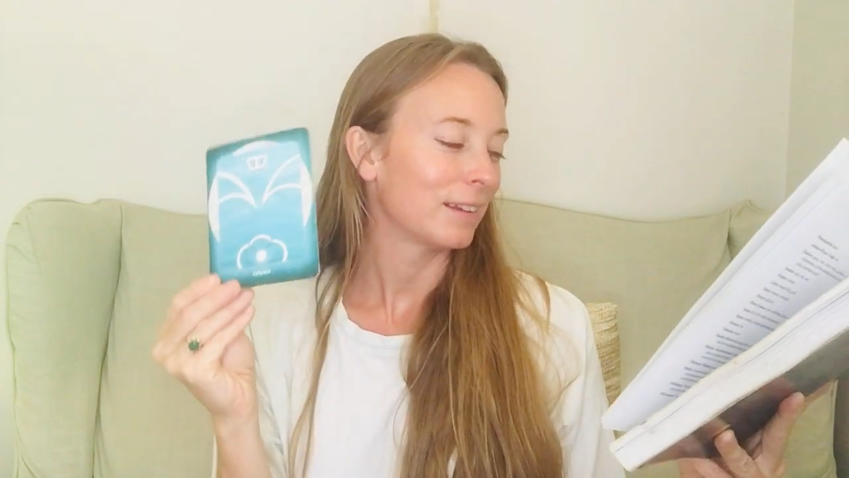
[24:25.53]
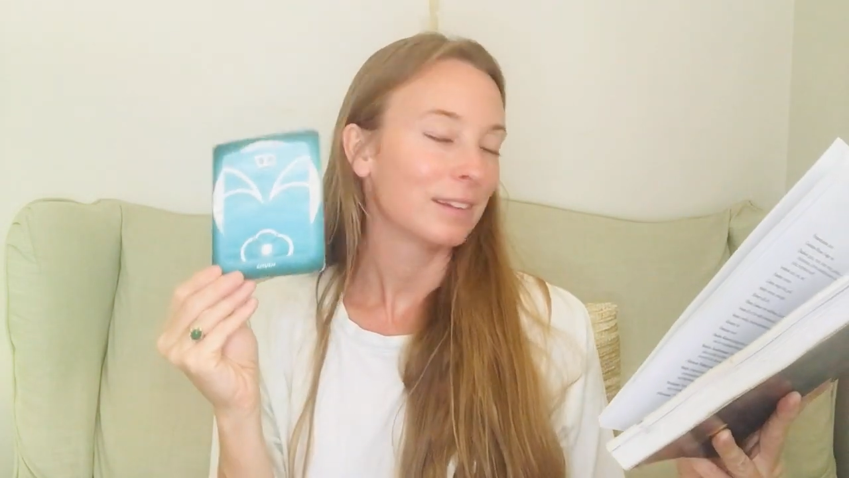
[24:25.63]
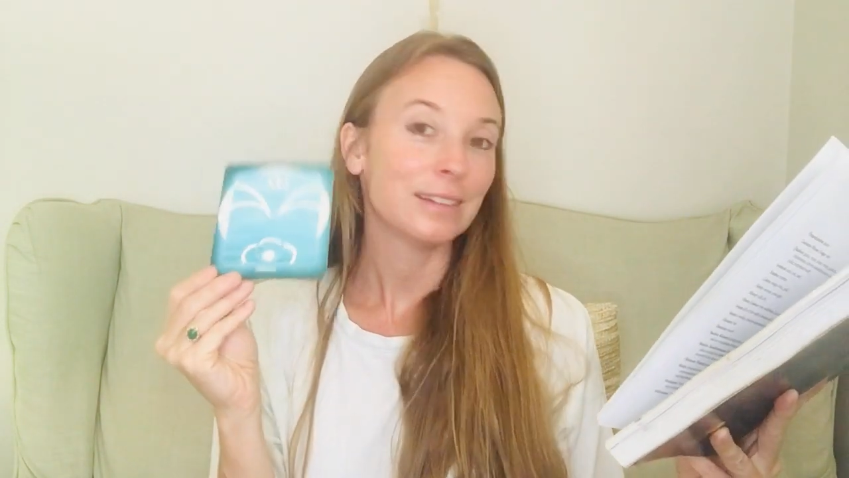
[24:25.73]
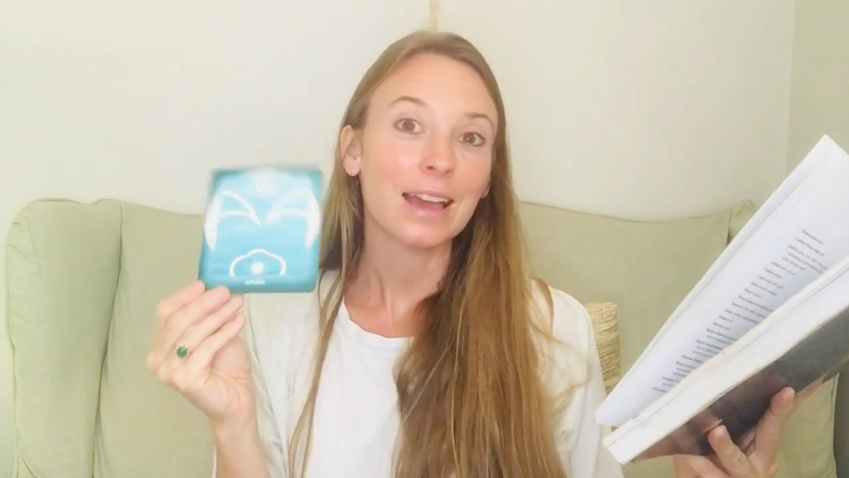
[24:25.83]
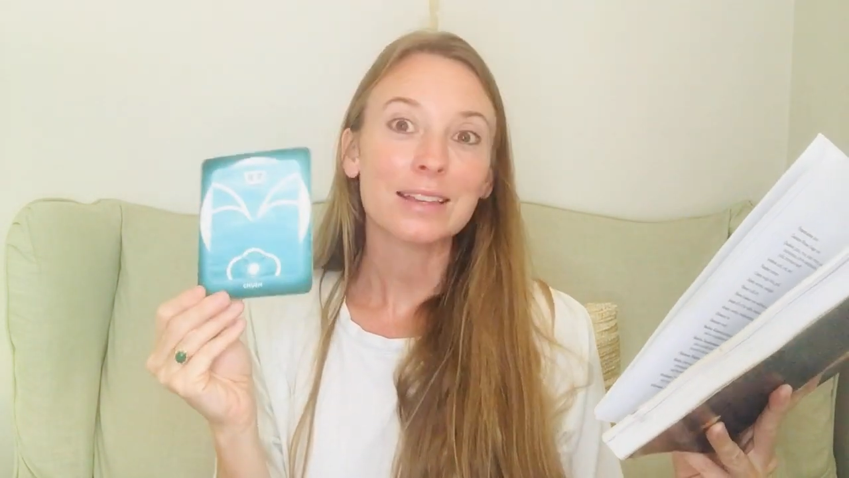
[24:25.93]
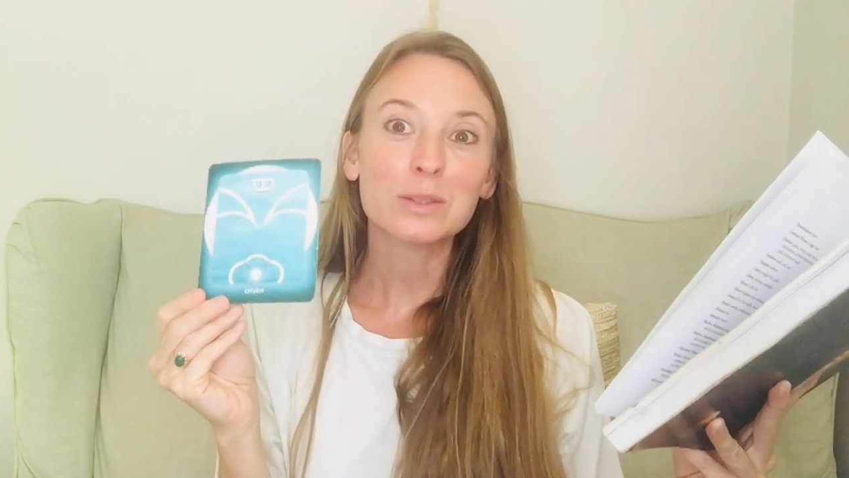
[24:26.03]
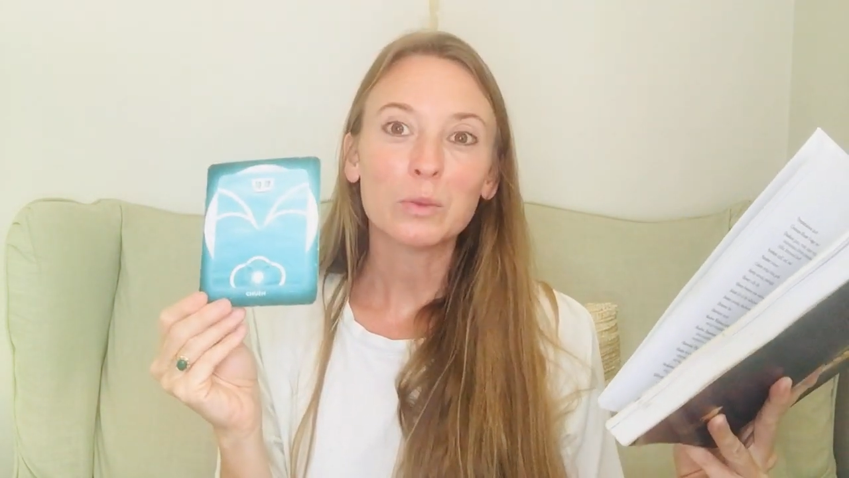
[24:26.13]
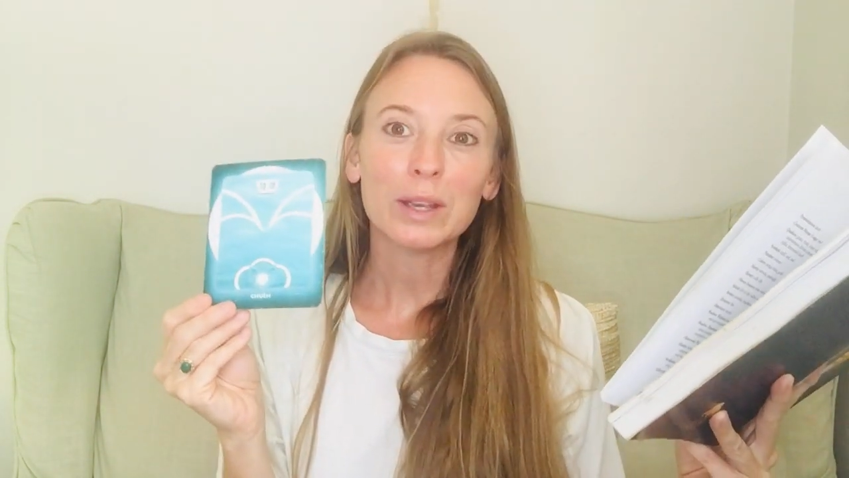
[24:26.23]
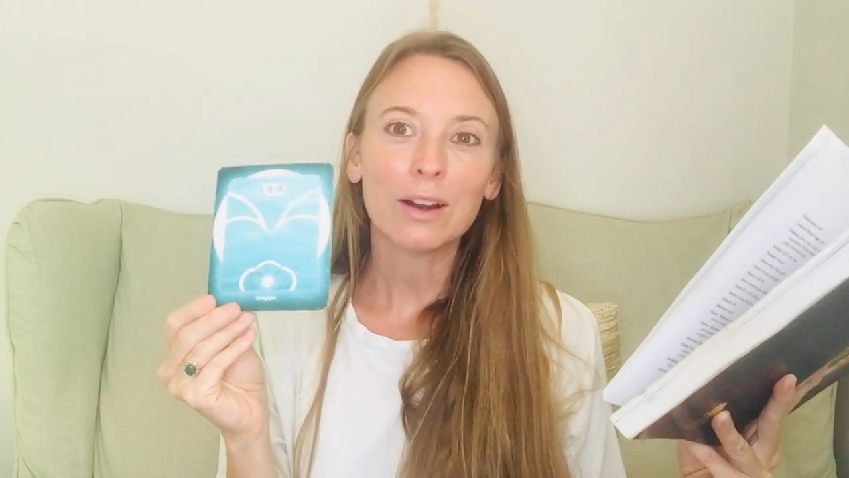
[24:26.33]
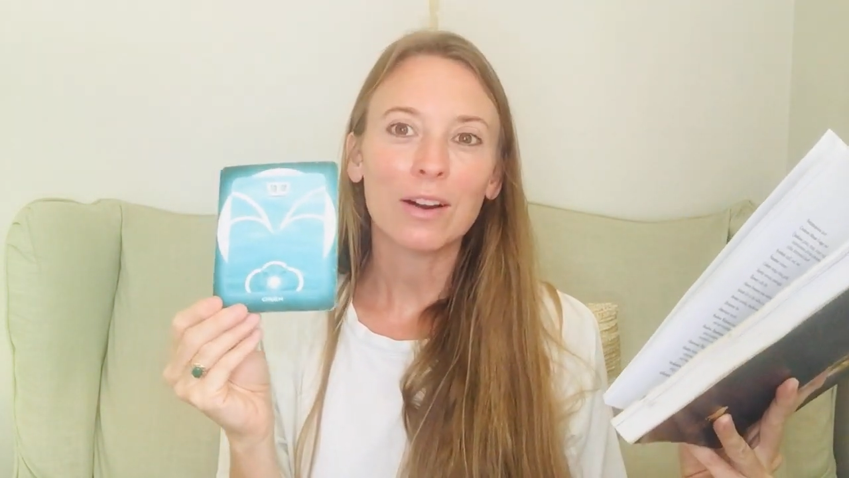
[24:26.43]
Yes,
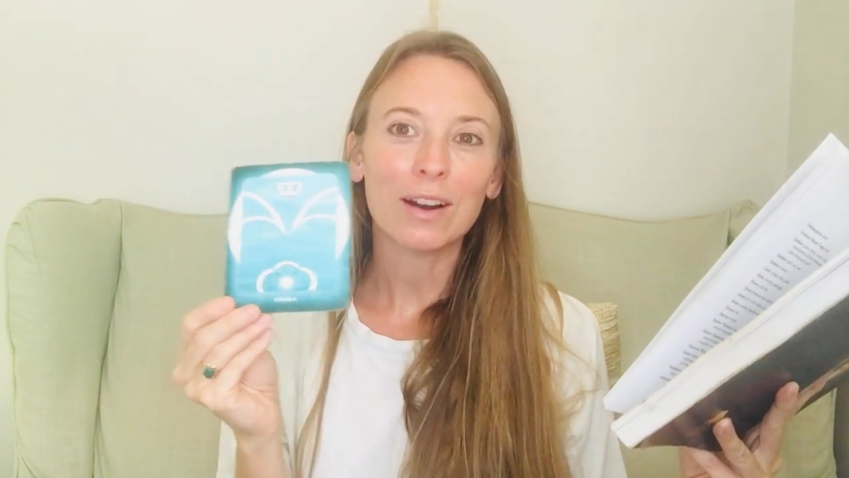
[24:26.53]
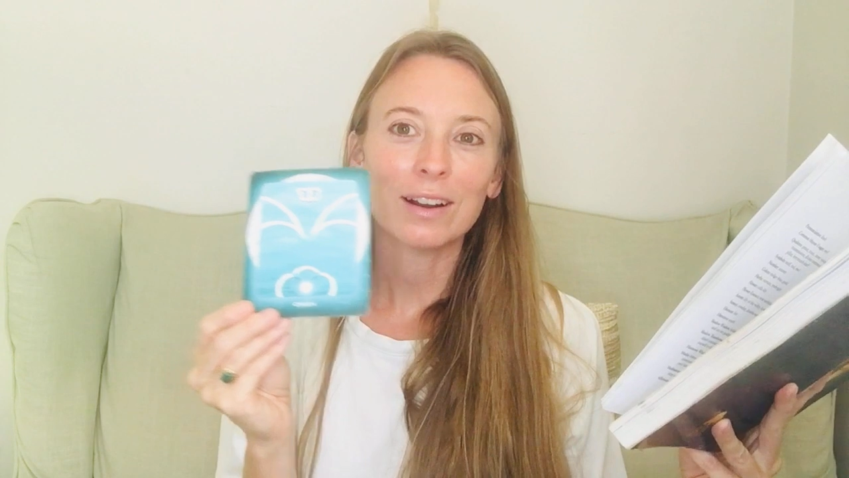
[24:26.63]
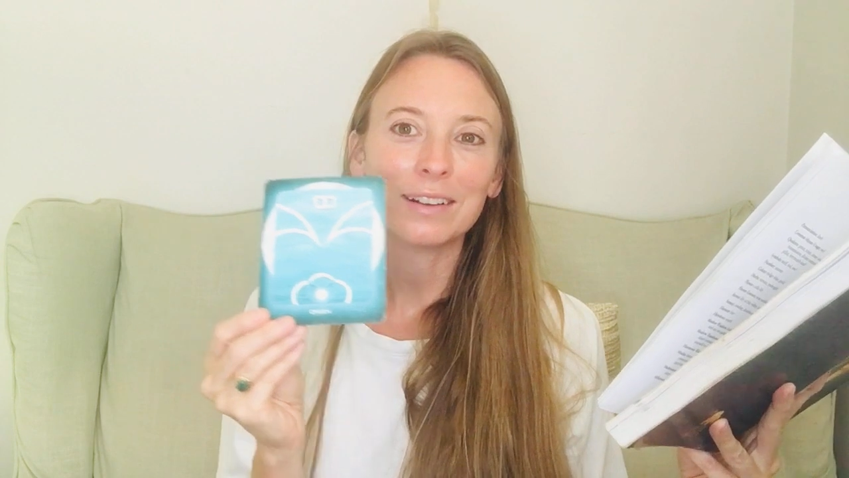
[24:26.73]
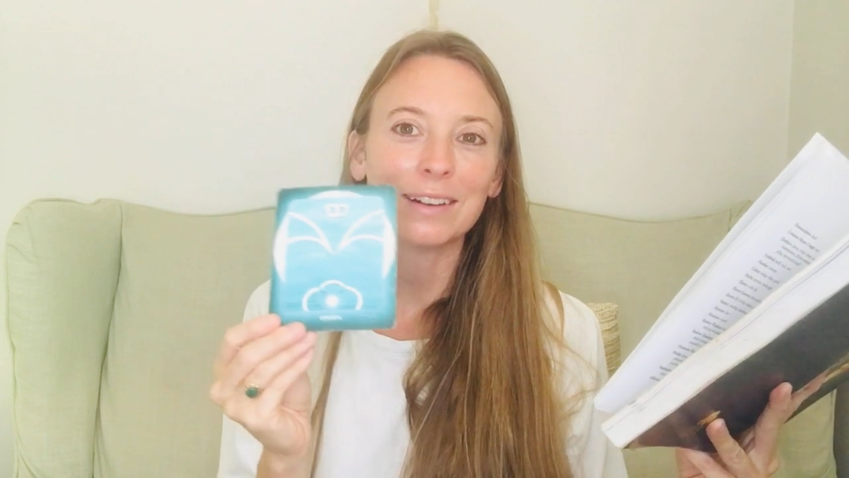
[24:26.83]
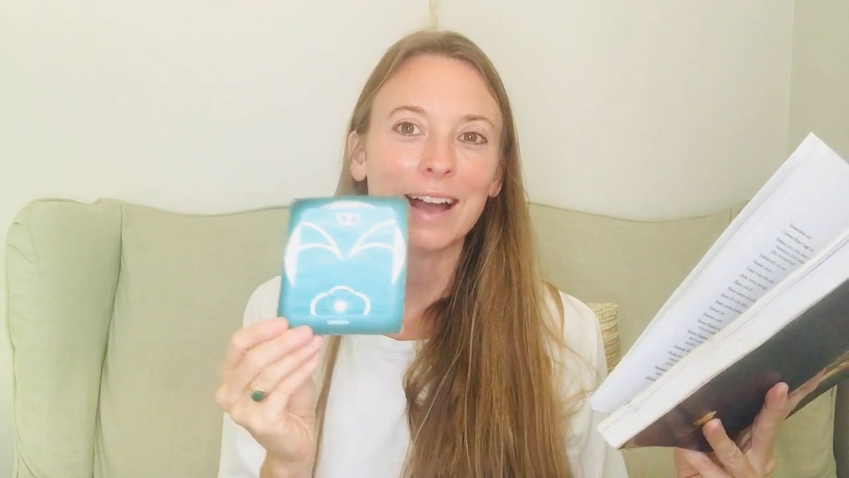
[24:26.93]
we are.